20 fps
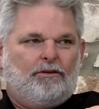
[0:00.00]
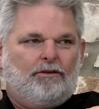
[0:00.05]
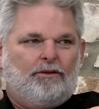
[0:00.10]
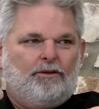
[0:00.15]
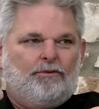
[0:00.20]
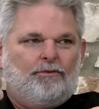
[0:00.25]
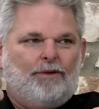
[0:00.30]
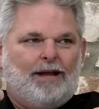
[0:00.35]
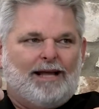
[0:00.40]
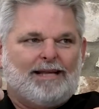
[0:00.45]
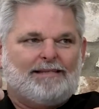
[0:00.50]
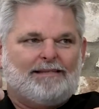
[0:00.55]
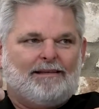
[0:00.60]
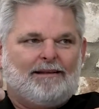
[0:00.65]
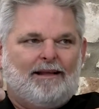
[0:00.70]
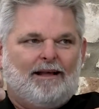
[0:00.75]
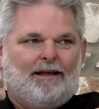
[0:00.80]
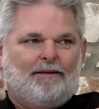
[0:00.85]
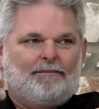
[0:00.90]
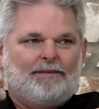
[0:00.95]
You raise
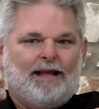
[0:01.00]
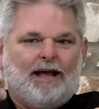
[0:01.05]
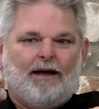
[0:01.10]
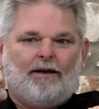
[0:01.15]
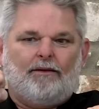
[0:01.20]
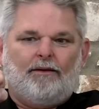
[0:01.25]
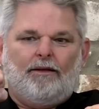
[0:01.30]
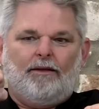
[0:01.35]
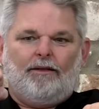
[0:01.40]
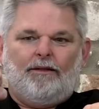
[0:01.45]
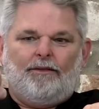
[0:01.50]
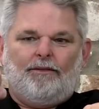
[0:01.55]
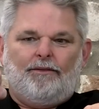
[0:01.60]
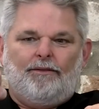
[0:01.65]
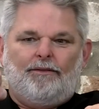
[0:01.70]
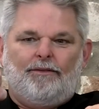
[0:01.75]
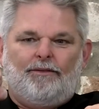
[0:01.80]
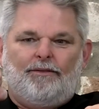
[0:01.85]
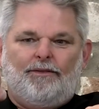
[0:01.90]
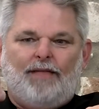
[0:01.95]
it up. Now,
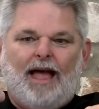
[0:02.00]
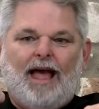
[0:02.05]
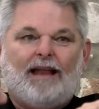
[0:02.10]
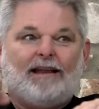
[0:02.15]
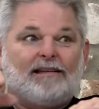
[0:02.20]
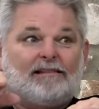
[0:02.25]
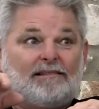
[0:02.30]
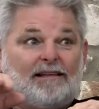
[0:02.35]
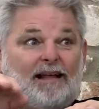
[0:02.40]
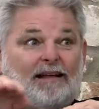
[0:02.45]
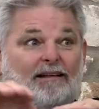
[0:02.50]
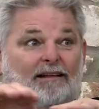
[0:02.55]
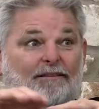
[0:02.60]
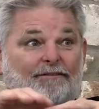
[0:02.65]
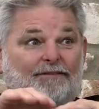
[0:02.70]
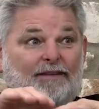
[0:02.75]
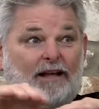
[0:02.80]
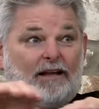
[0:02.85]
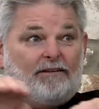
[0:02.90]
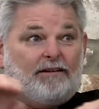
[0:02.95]
that is like the
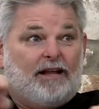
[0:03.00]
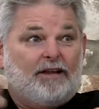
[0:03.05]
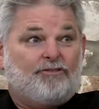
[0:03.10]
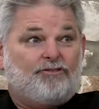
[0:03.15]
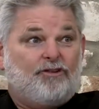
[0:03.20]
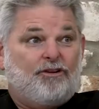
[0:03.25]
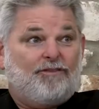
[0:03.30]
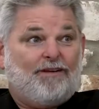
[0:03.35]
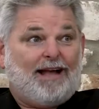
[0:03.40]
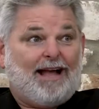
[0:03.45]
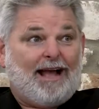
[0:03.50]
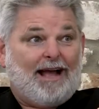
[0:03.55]
foundation of a